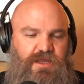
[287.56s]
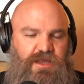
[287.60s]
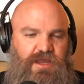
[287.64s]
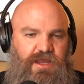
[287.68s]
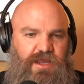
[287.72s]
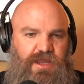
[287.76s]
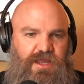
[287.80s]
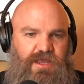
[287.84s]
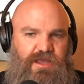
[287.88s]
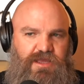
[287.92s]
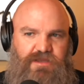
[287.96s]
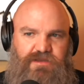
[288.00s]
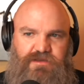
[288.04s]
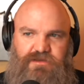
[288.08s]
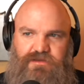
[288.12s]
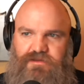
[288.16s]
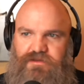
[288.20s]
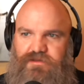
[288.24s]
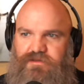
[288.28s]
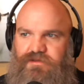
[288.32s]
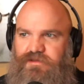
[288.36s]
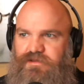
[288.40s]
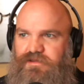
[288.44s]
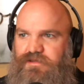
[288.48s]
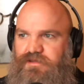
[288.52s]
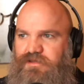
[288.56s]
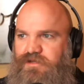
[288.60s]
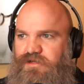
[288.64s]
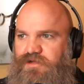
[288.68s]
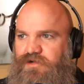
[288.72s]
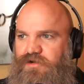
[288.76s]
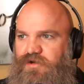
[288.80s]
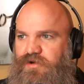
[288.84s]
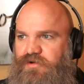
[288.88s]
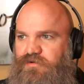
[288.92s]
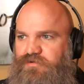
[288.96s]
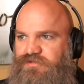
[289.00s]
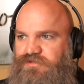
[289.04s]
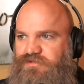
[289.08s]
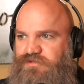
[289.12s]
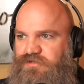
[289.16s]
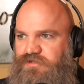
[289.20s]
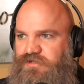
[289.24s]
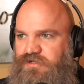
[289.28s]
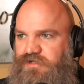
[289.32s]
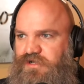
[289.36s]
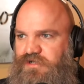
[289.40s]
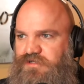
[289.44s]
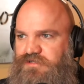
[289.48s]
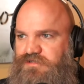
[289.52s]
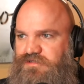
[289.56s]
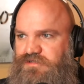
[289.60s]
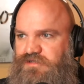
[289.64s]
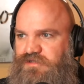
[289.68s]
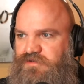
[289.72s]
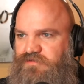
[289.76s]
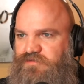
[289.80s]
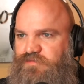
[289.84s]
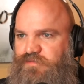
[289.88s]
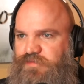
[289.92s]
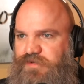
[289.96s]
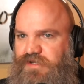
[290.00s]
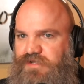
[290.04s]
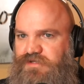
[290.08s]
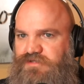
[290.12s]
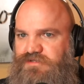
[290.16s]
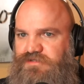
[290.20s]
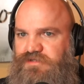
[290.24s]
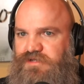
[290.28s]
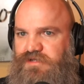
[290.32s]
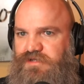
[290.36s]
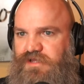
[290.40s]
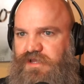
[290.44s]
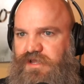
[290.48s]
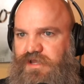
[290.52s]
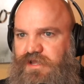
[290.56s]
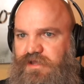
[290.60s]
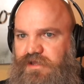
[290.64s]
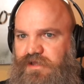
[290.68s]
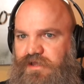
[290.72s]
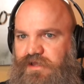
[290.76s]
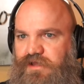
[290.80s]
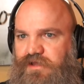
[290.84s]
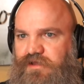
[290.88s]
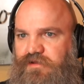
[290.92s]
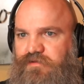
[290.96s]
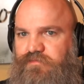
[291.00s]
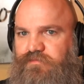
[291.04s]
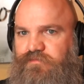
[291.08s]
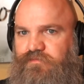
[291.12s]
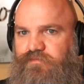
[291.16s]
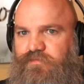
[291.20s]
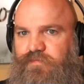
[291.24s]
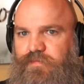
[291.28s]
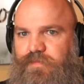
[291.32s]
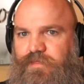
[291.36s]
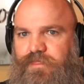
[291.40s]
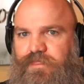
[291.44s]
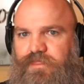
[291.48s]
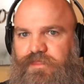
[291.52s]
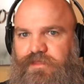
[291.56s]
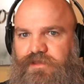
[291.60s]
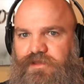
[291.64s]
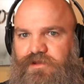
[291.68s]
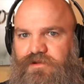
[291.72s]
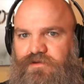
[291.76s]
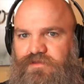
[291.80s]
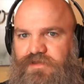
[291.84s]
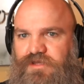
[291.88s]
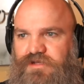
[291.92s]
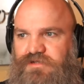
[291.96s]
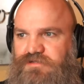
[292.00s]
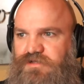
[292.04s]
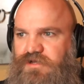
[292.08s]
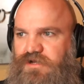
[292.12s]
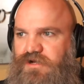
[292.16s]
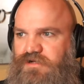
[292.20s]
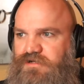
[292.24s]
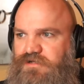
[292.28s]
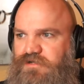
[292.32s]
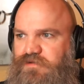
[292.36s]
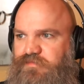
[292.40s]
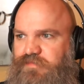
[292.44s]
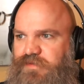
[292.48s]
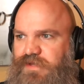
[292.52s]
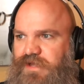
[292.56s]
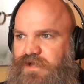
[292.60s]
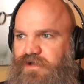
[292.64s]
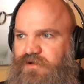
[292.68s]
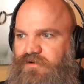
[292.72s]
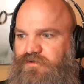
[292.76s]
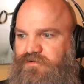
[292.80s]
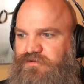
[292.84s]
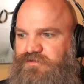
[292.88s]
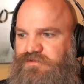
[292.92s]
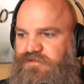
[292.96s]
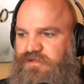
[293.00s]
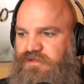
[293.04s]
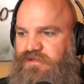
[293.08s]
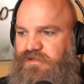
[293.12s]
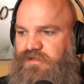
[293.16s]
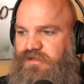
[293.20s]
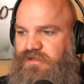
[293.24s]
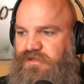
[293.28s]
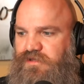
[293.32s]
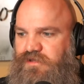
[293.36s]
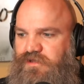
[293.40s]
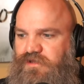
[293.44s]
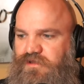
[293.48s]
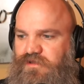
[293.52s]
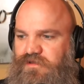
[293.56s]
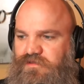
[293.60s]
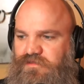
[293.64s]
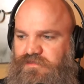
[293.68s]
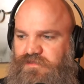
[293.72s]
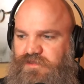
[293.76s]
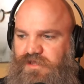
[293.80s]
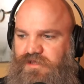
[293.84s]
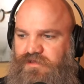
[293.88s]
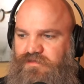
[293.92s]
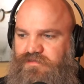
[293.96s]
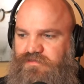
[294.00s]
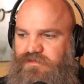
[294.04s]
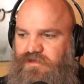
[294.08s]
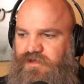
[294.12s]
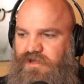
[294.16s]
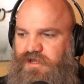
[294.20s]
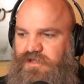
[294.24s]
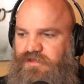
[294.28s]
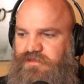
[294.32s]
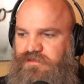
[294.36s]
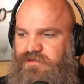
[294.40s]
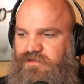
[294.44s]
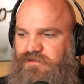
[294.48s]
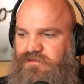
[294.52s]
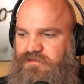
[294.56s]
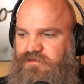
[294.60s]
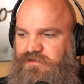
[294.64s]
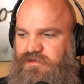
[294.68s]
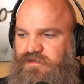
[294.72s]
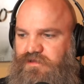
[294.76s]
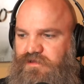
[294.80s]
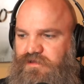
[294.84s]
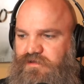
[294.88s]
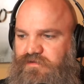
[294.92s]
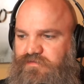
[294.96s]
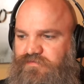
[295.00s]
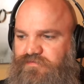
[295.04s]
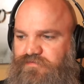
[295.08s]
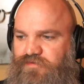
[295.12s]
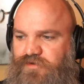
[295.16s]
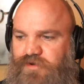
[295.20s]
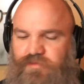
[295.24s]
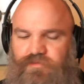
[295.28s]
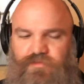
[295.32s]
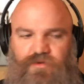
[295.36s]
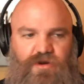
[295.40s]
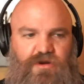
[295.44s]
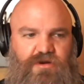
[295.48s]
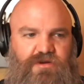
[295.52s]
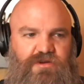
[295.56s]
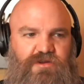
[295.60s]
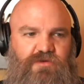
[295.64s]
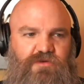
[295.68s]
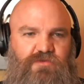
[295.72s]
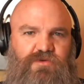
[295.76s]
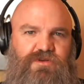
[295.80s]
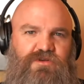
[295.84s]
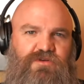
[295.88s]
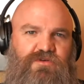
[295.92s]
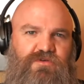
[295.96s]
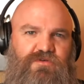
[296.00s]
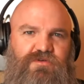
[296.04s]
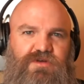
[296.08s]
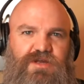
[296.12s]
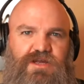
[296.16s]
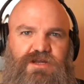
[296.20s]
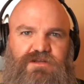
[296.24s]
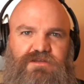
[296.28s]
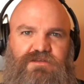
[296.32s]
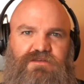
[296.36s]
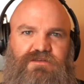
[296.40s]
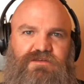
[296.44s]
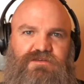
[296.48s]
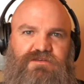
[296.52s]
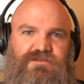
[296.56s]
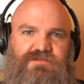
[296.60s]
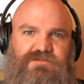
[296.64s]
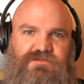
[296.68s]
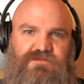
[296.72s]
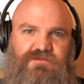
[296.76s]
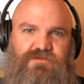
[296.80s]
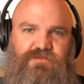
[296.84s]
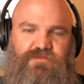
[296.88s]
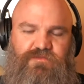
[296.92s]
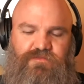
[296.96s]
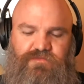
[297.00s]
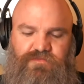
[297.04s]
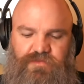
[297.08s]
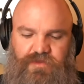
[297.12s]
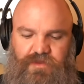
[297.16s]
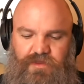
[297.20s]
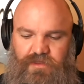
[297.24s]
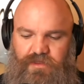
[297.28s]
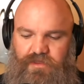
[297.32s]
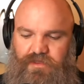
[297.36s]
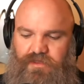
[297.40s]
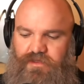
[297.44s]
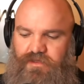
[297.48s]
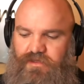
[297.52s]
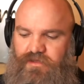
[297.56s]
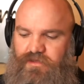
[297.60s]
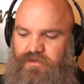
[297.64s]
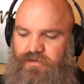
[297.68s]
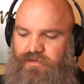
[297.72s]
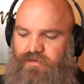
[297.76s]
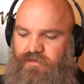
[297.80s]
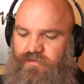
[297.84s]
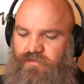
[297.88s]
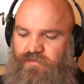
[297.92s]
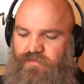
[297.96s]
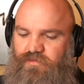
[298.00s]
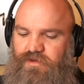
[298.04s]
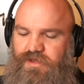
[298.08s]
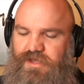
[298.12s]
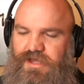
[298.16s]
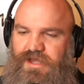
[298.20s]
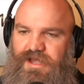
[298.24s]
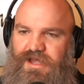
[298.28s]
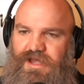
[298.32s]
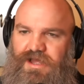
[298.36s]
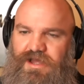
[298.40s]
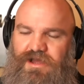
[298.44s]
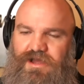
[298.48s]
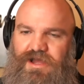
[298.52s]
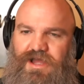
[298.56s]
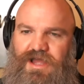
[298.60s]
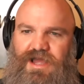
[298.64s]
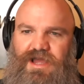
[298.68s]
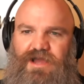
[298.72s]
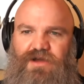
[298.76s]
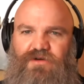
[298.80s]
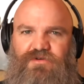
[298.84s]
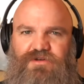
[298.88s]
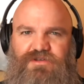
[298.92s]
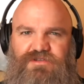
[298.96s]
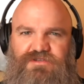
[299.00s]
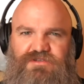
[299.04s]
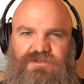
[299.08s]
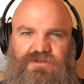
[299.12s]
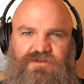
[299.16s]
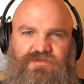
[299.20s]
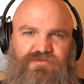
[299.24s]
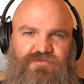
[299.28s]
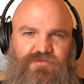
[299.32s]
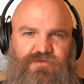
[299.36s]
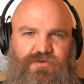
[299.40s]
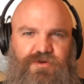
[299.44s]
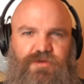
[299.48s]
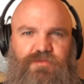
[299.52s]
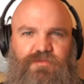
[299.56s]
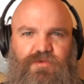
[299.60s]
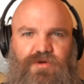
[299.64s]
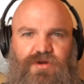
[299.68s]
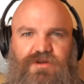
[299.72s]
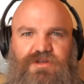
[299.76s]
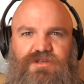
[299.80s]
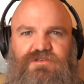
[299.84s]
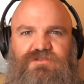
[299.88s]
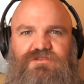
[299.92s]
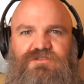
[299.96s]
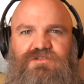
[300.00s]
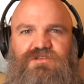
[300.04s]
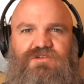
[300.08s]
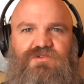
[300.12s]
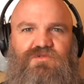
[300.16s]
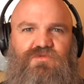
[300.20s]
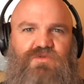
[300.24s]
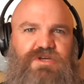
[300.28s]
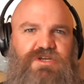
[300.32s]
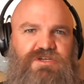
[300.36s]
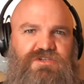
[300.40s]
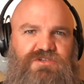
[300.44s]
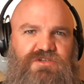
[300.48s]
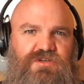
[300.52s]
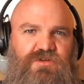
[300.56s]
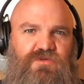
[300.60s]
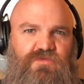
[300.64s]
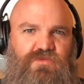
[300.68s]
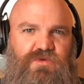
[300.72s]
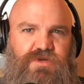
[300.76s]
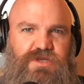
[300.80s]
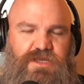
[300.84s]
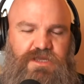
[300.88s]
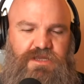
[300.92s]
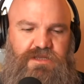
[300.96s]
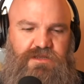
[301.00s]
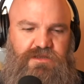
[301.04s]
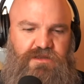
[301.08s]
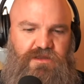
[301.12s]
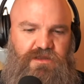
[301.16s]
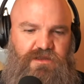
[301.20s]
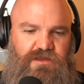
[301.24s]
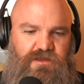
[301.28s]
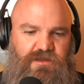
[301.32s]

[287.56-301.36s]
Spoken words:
And, I was looking on Steve's page today, and, they talked about, they thought that the free market would correct this. Well, how is it a free market situation when